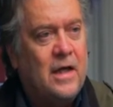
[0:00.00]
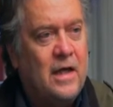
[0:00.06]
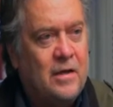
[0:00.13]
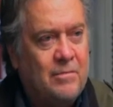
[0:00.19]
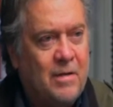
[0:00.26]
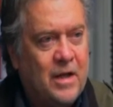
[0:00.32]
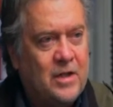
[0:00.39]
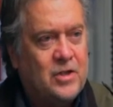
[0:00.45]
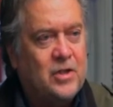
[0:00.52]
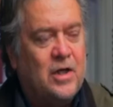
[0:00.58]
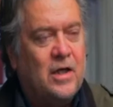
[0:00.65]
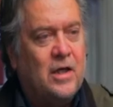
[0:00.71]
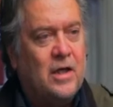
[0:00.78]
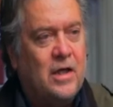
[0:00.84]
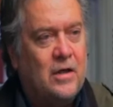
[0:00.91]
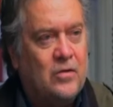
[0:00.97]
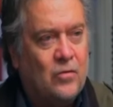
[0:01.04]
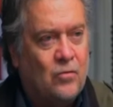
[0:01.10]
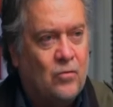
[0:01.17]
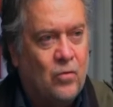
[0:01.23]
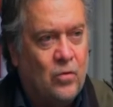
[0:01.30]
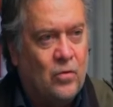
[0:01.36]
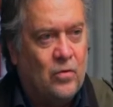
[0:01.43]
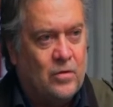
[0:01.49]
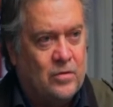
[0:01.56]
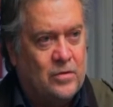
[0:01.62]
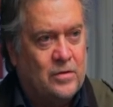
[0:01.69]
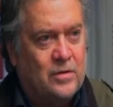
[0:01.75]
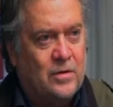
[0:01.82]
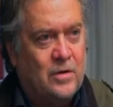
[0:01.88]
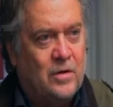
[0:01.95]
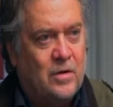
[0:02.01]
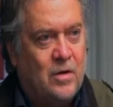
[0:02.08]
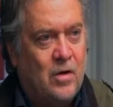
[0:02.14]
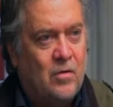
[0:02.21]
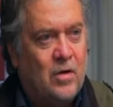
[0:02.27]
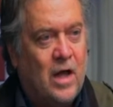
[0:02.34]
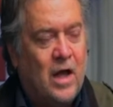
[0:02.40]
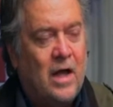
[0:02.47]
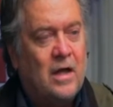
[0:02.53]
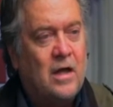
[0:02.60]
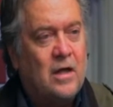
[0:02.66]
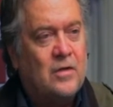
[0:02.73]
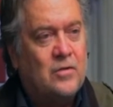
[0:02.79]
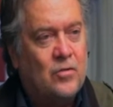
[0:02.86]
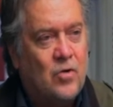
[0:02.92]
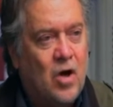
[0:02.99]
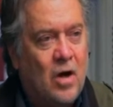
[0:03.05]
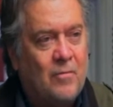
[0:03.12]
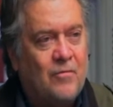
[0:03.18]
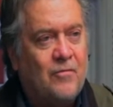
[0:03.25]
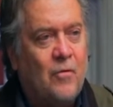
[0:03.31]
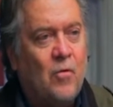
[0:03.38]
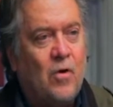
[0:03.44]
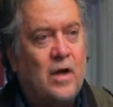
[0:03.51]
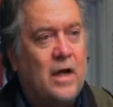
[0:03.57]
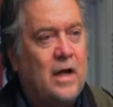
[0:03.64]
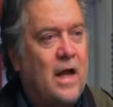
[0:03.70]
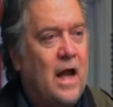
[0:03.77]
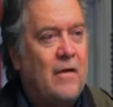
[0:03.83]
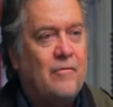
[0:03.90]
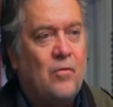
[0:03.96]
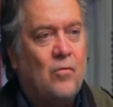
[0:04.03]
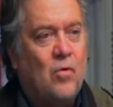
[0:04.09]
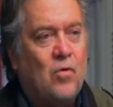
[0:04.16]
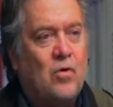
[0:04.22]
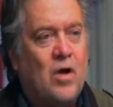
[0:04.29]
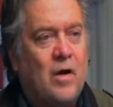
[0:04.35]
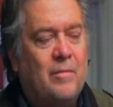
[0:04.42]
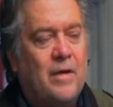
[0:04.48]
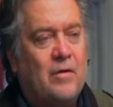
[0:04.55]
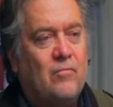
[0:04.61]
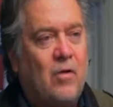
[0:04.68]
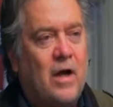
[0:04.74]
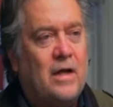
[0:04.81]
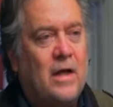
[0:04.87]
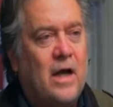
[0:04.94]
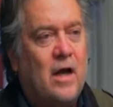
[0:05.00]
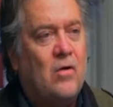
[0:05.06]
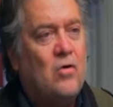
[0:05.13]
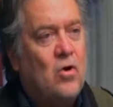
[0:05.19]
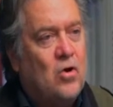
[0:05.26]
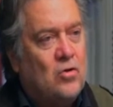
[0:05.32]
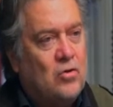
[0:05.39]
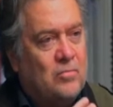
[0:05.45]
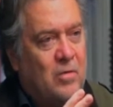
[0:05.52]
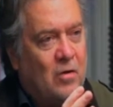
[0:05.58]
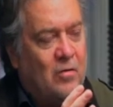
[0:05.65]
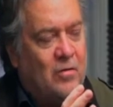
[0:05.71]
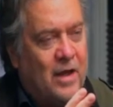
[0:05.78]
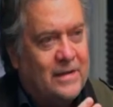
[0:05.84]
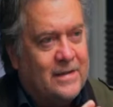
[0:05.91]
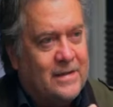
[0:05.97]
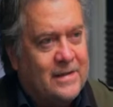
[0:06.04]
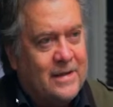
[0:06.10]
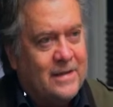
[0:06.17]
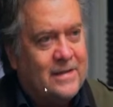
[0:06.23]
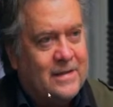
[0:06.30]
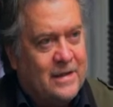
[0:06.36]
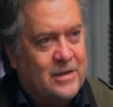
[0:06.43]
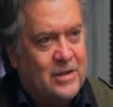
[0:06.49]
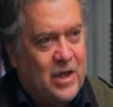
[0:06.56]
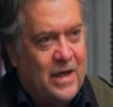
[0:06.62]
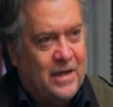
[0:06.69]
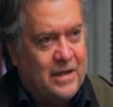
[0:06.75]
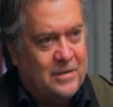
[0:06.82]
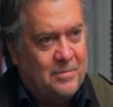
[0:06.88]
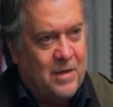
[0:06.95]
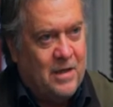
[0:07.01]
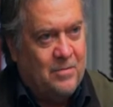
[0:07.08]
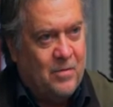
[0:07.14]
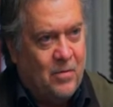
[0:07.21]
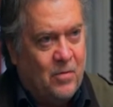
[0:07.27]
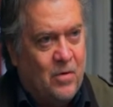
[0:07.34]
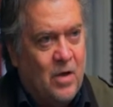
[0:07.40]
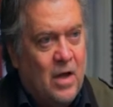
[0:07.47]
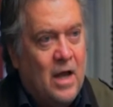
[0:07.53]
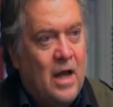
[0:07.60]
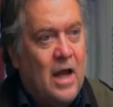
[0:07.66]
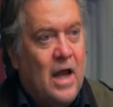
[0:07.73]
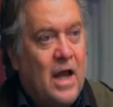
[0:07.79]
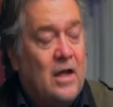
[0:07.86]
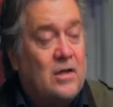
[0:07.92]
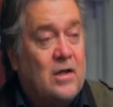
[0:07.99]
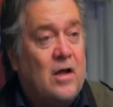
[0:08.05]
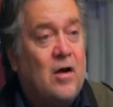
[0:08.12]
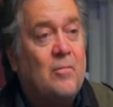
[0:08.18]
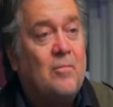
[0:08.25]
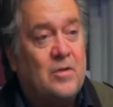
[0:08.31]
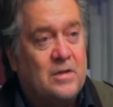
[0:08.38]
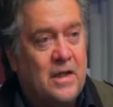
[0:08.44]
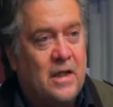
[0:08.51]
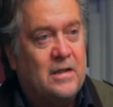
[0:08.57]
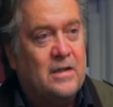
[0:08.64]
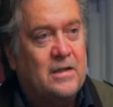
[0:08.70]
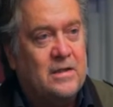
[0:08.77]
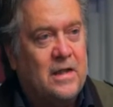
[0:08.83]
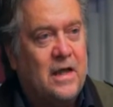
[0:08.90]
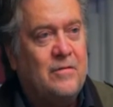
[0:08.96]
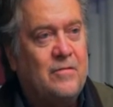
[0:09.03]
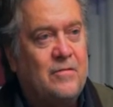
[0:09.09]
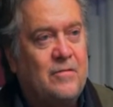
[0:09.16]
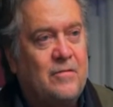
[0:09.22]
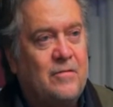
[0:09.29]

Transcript: in Beijing and the rulers, okay, to come forward and have the world come in right now to both assist the Chinese people and to help protect the safety.